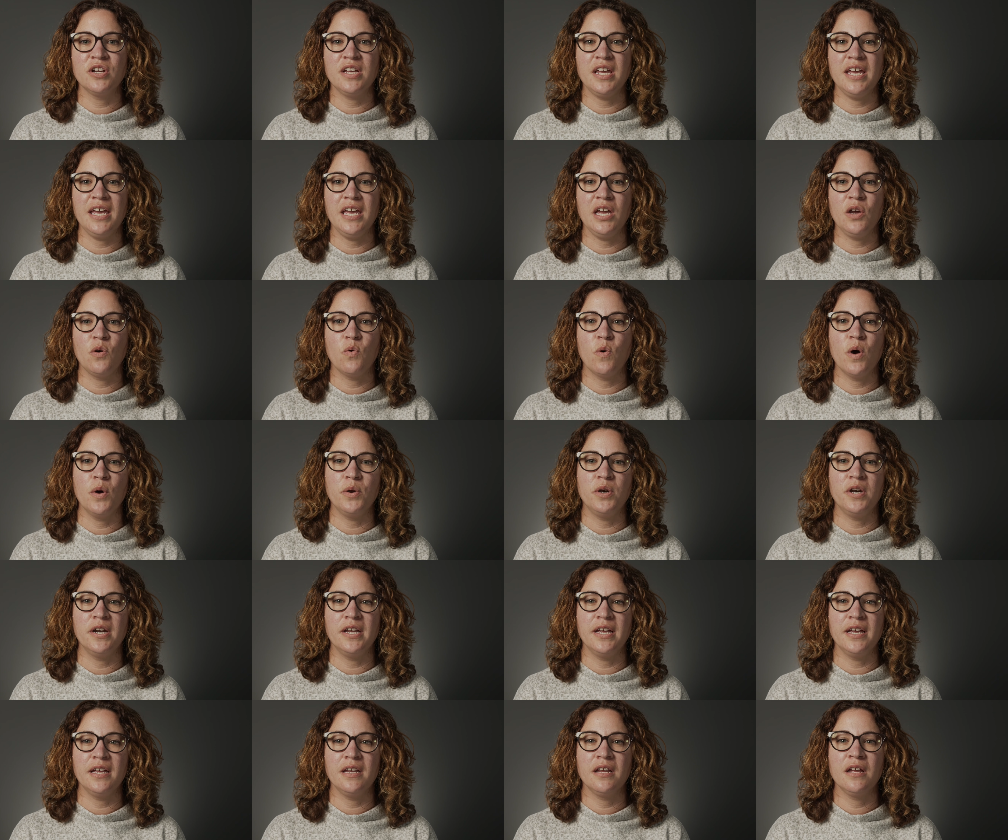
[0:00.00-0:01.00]
King
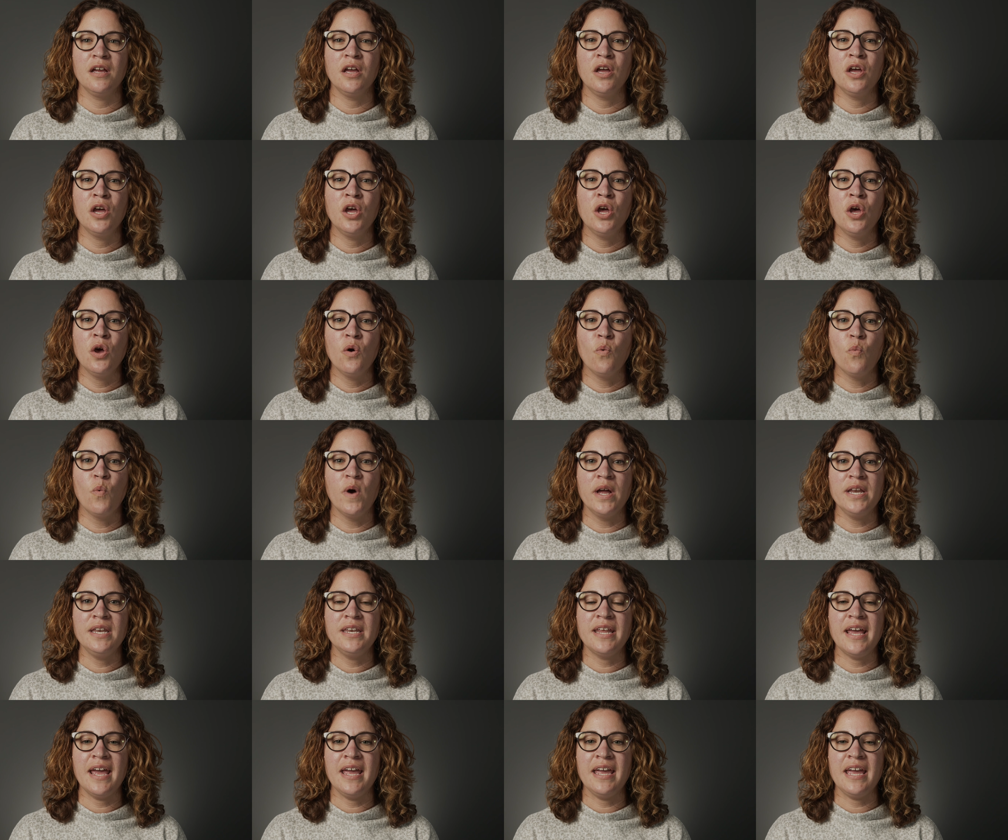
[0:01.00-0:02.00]
quoted it
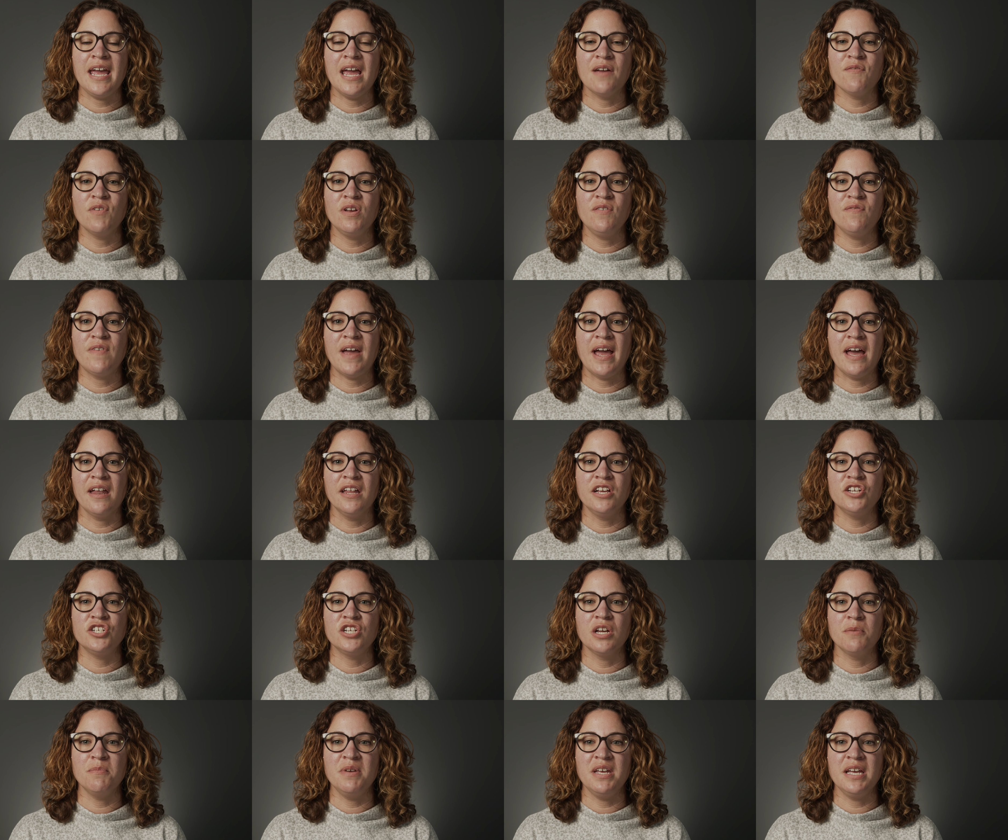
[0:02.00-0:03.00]
One day every valley
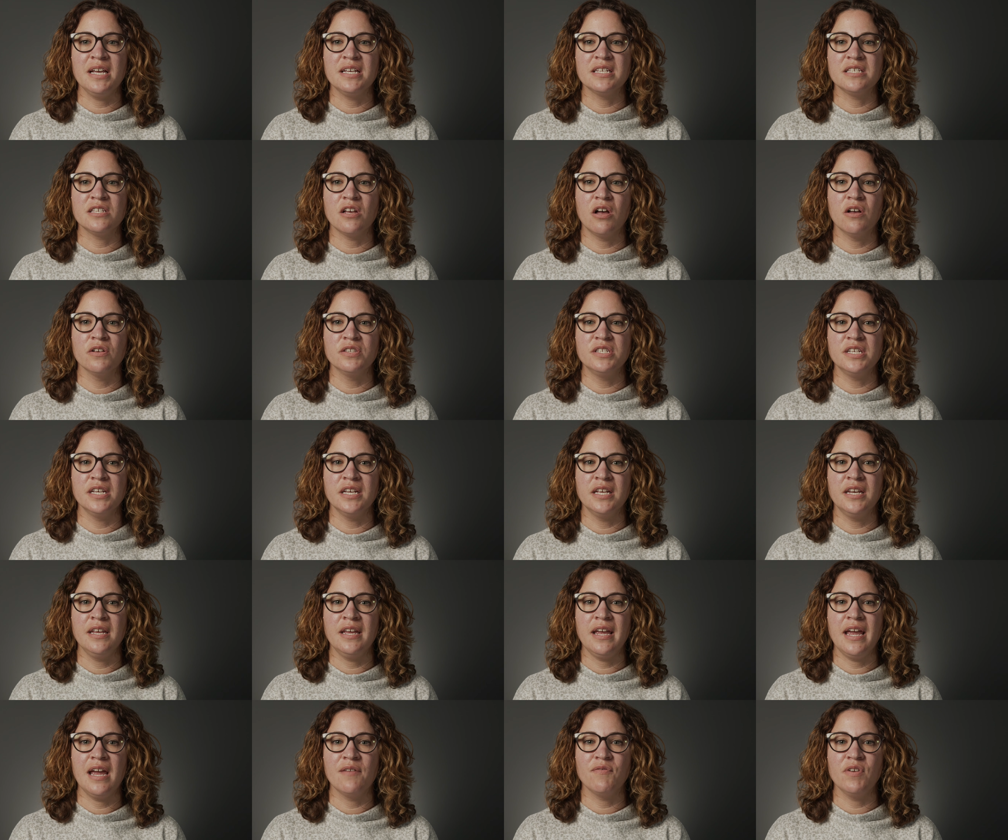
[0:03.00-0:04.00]
shall be
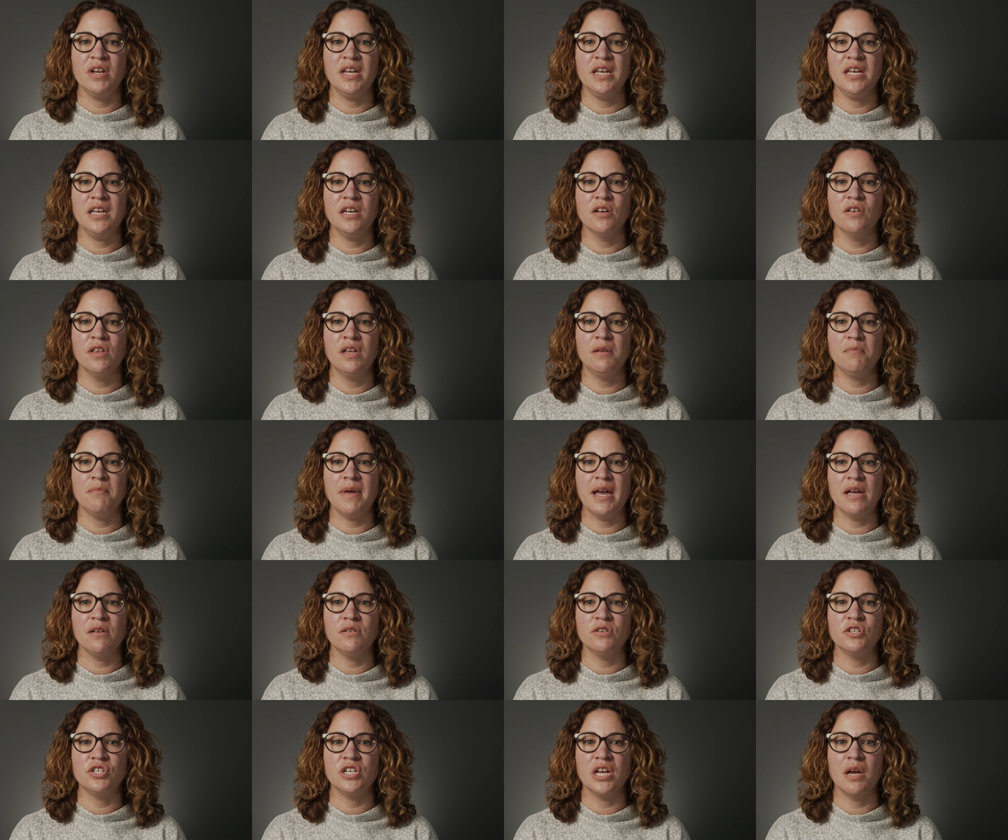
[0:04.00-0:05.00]
exalted, every hill and
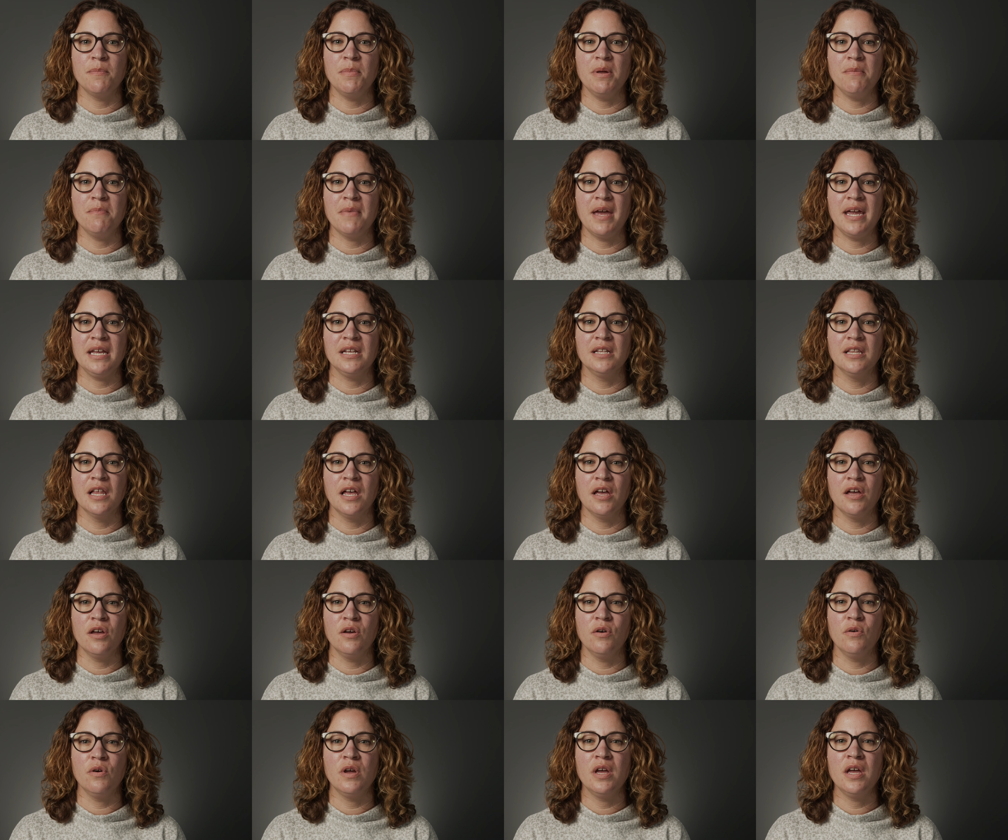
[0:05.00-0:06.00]
mountain shall be made
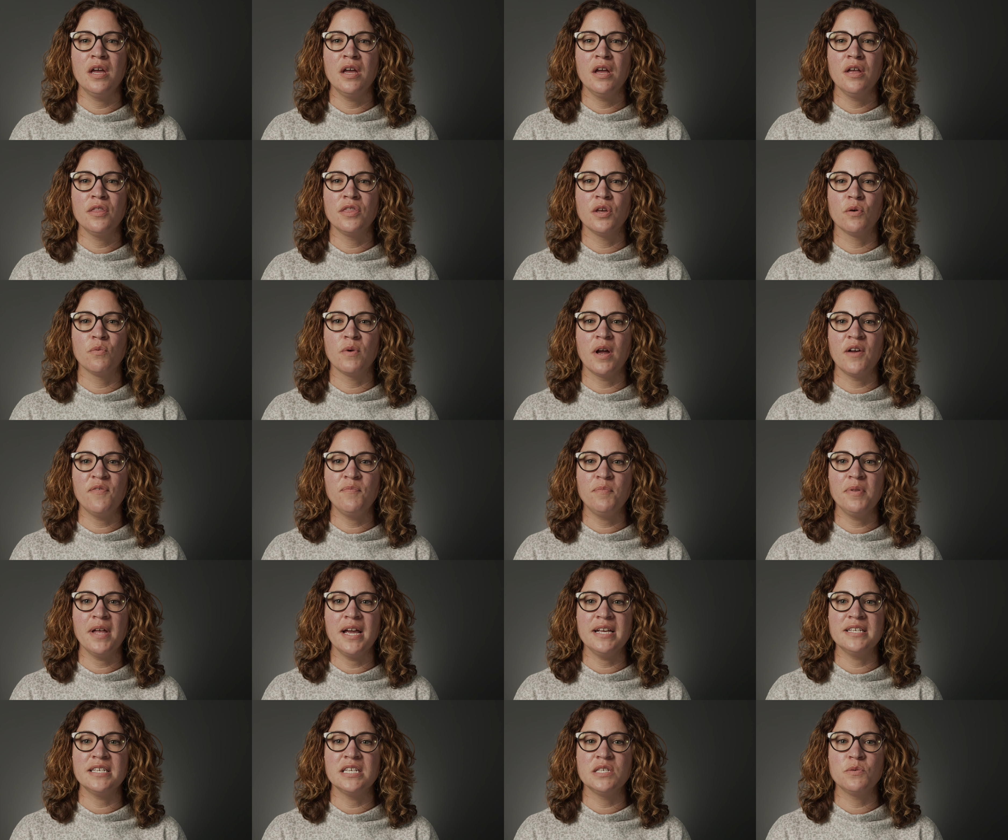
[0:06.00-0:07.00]
low. The rough
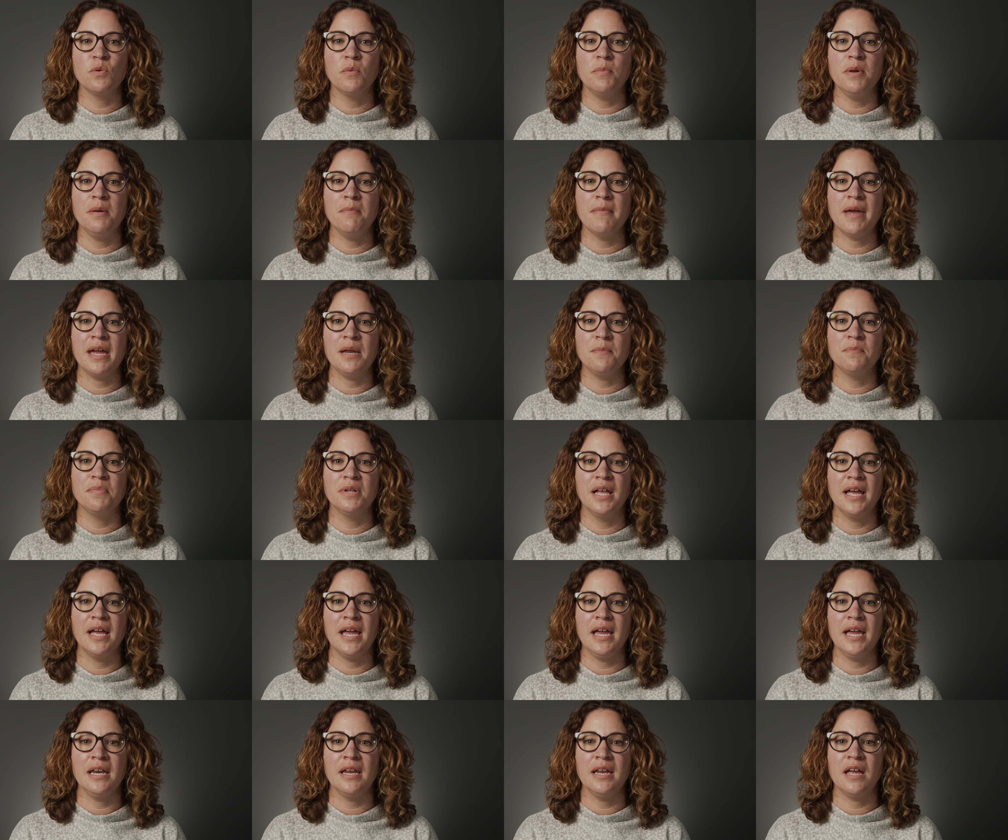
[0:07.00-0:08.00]
places will be made
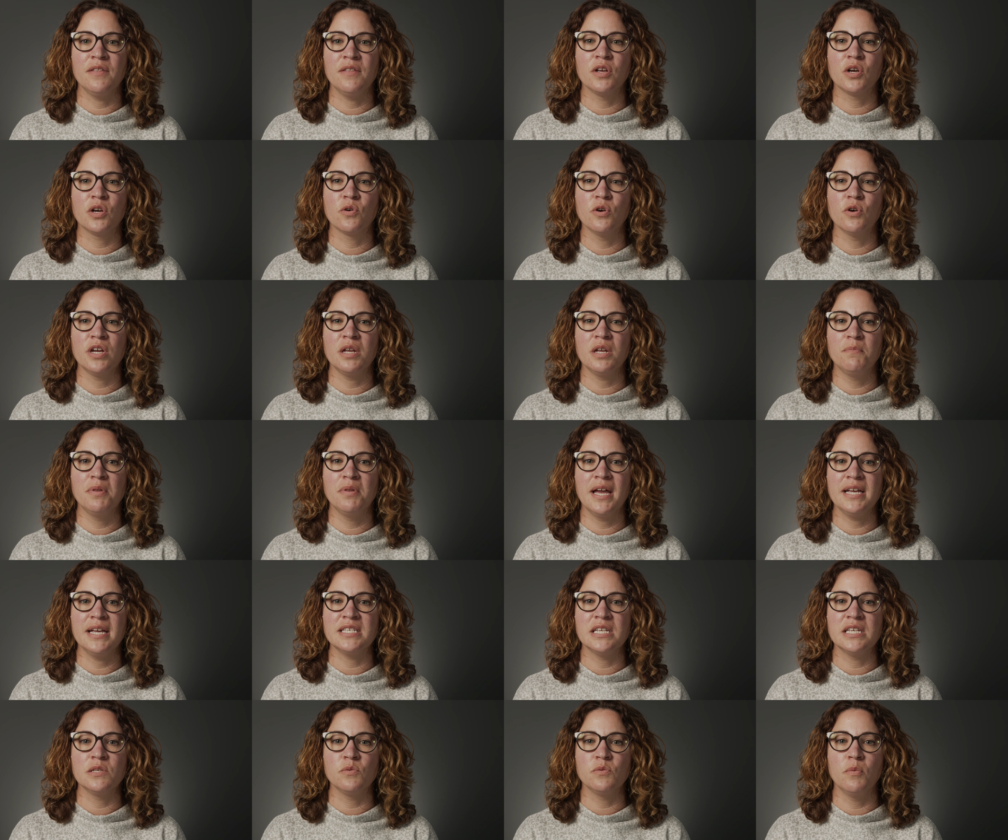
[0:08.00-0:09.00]
plain, and the crooked
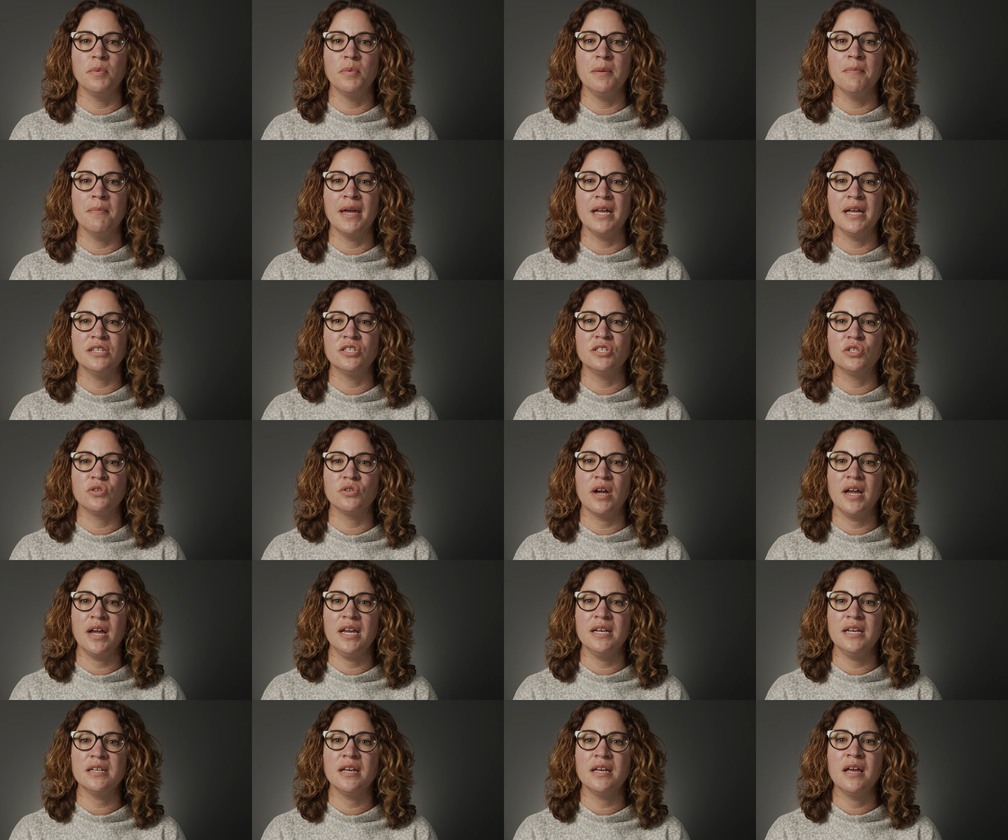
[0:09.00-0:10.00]
places will be made
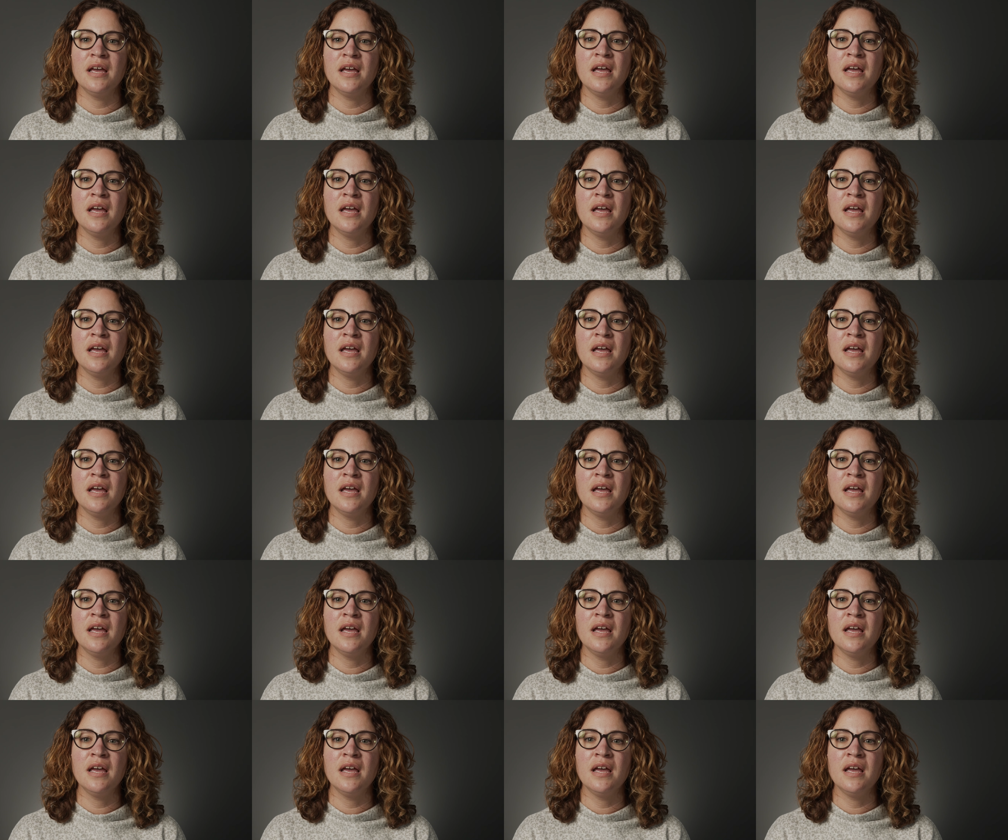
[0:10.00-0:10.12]
straight.